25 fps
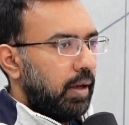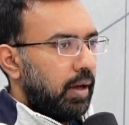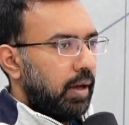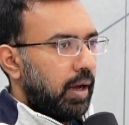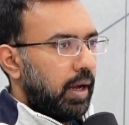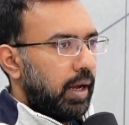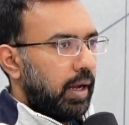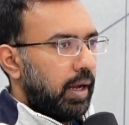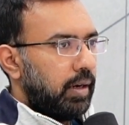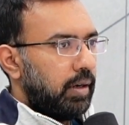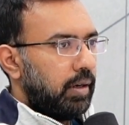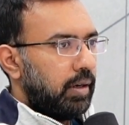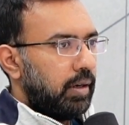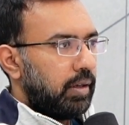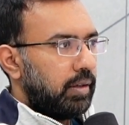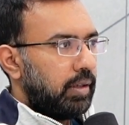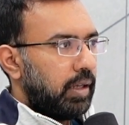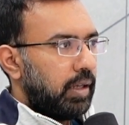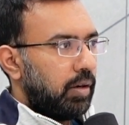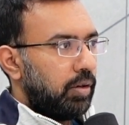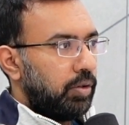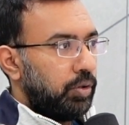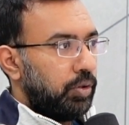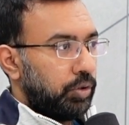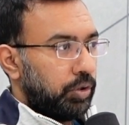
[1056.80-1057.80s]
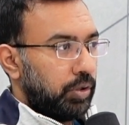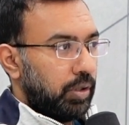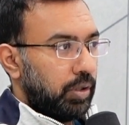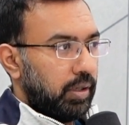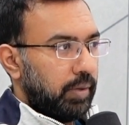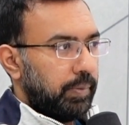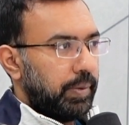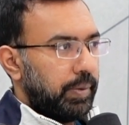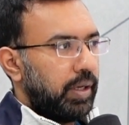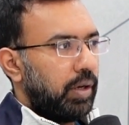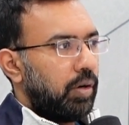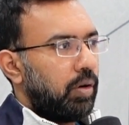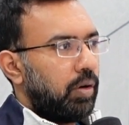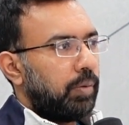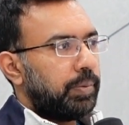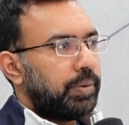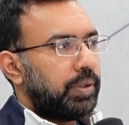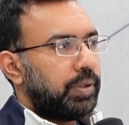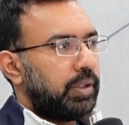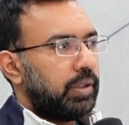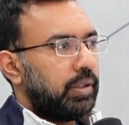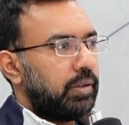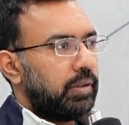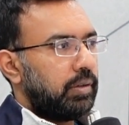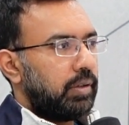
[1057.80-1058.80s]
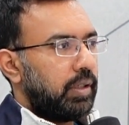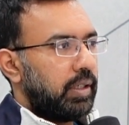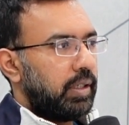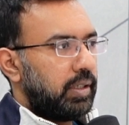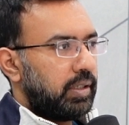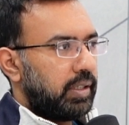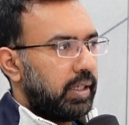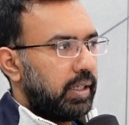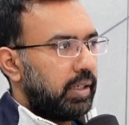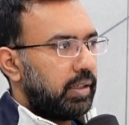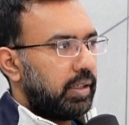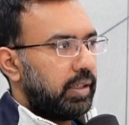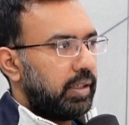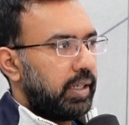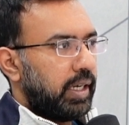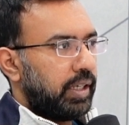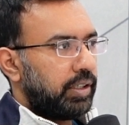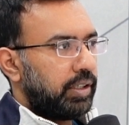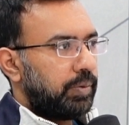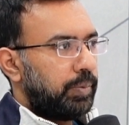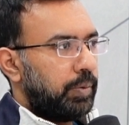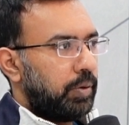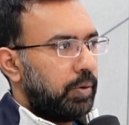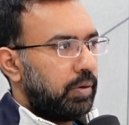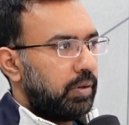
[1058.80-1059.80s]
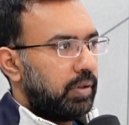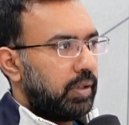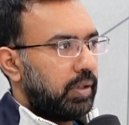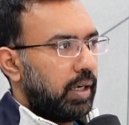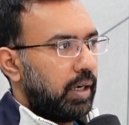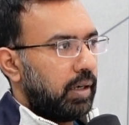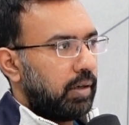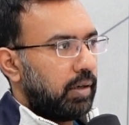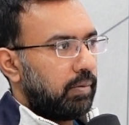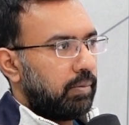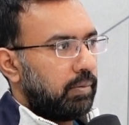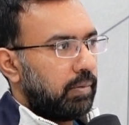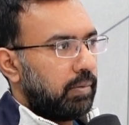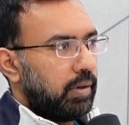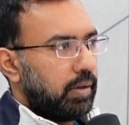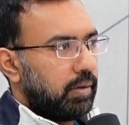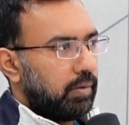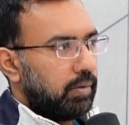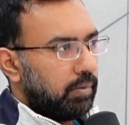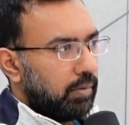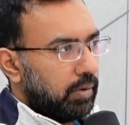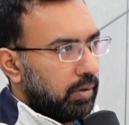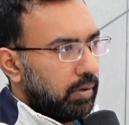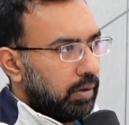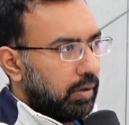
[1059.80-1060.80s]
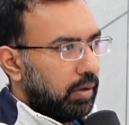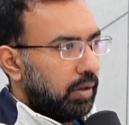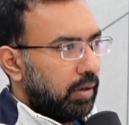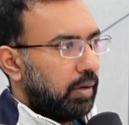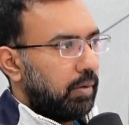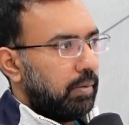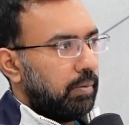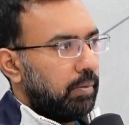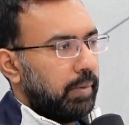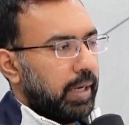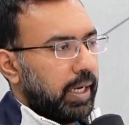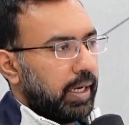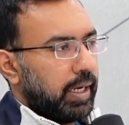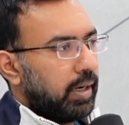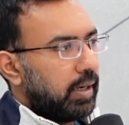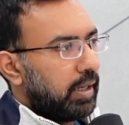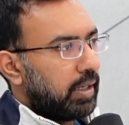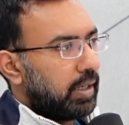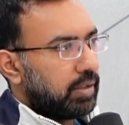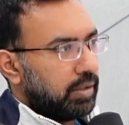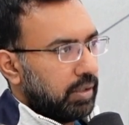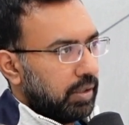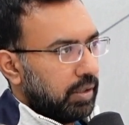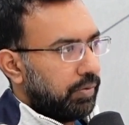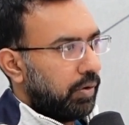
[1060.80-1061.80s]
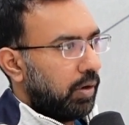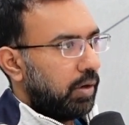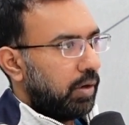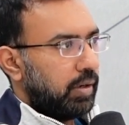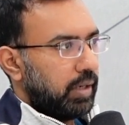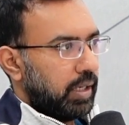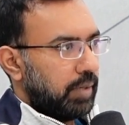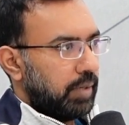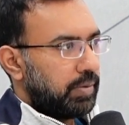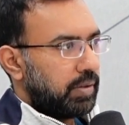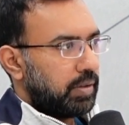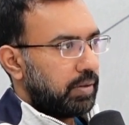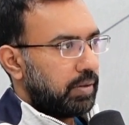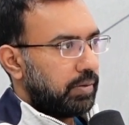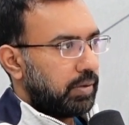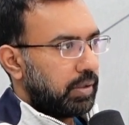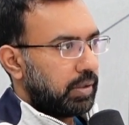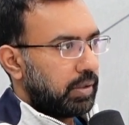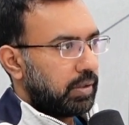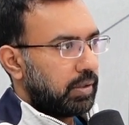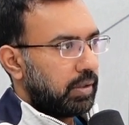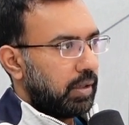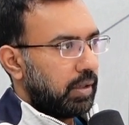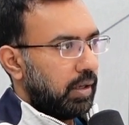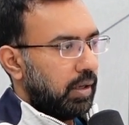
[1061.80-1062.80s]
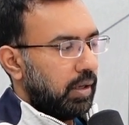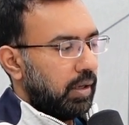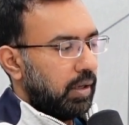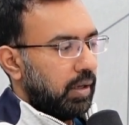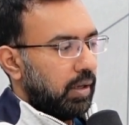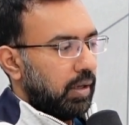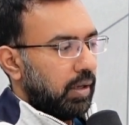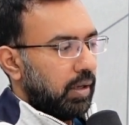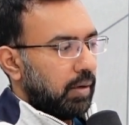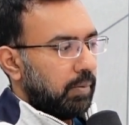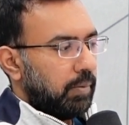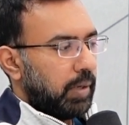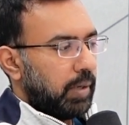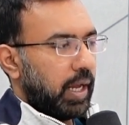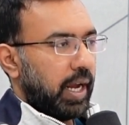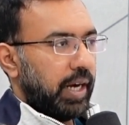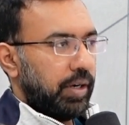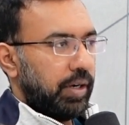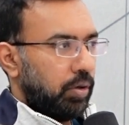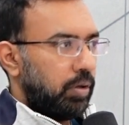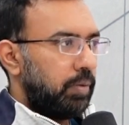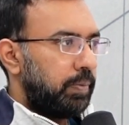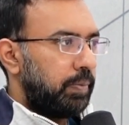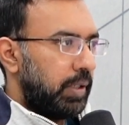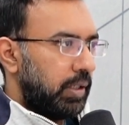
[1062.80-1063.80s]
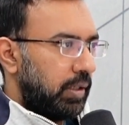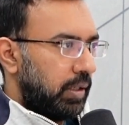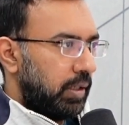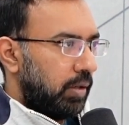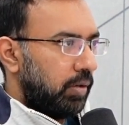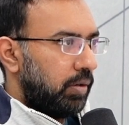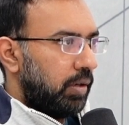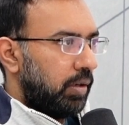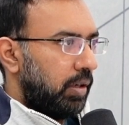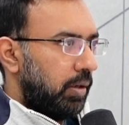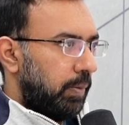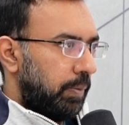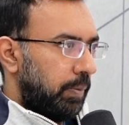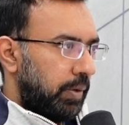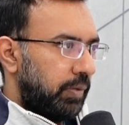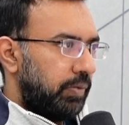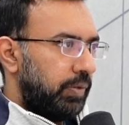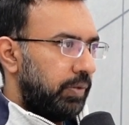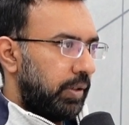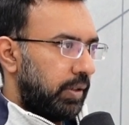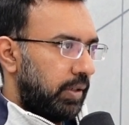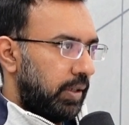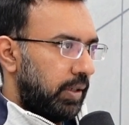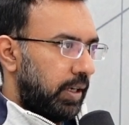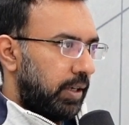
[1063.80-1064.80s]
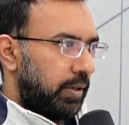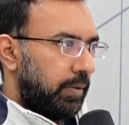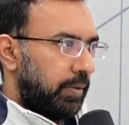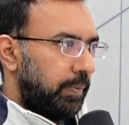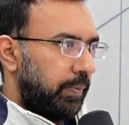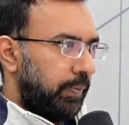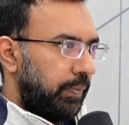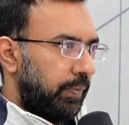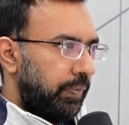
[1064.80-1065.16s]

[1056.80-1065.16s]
And there will usually be an option inside the dashboard that make it as default name servers. But I don't particularly prefer that.